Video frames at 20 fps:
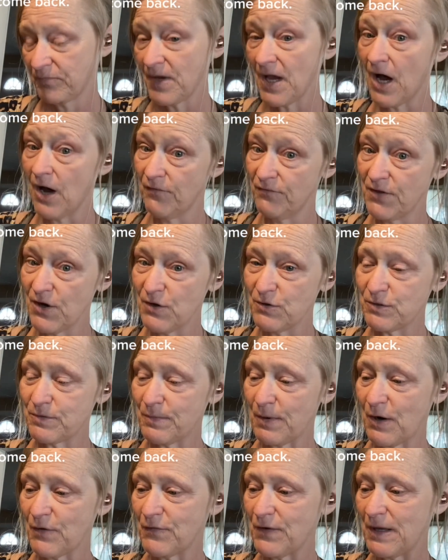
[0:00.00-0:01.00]
of those
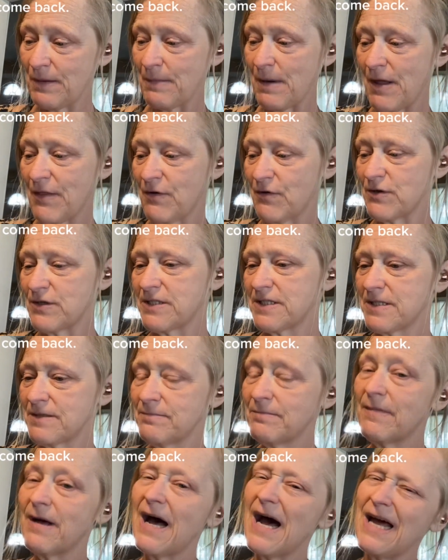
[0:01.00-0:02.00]
perfect mothers.
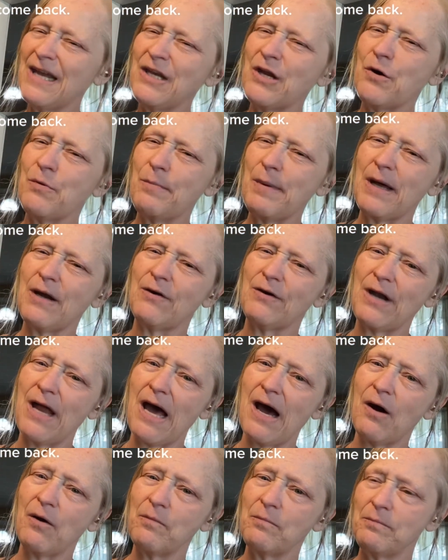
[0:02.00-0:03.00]
I know better
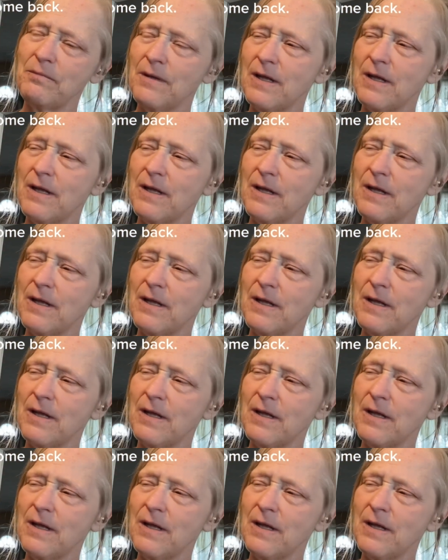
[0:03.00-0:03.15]
now.